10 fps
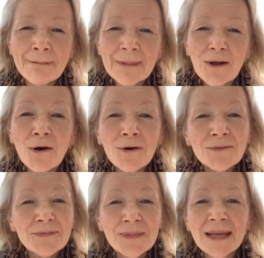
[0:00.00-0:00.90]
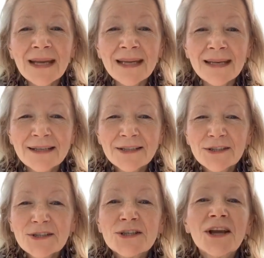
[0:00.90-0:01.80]
of the
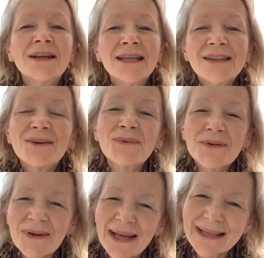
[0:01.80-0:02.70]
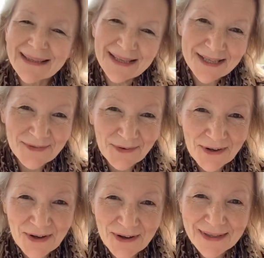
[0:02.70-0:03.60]
journey that we've had this
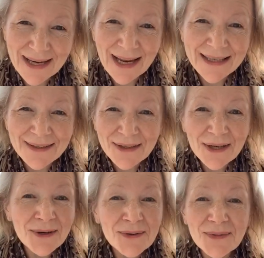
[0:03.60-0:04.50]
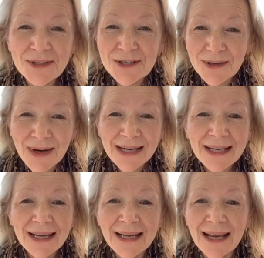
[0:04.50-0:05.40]
far, and you know, the
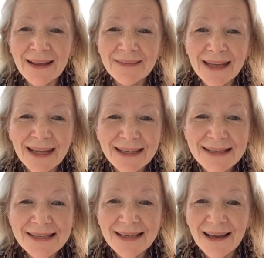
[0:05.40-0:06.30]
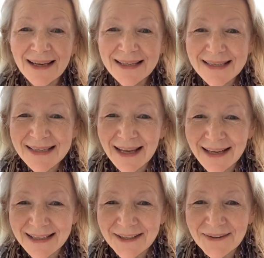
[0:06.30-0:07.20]
training and the insights.
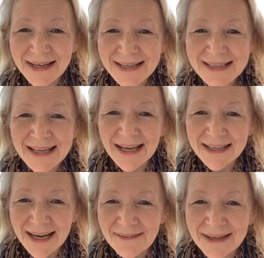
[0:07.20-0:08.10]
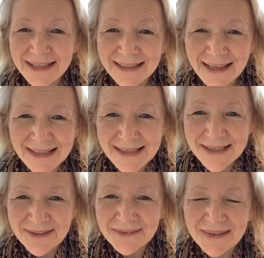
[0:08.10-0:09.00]
Hi Chris, hi Carolyn, hi
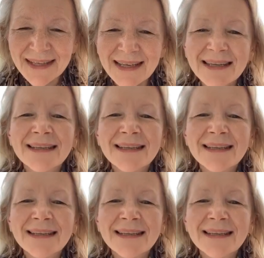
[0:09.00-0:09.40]
Sophie.